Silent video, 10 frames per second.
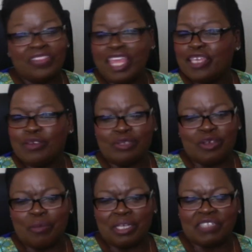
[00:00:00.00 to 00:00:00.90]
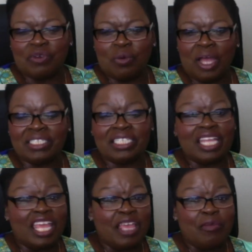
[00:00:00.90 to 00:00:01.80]
Thank you so much for watching.
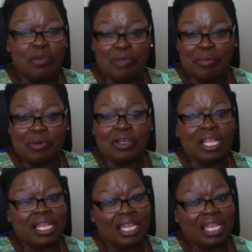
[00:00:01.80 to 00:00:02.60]
Remember,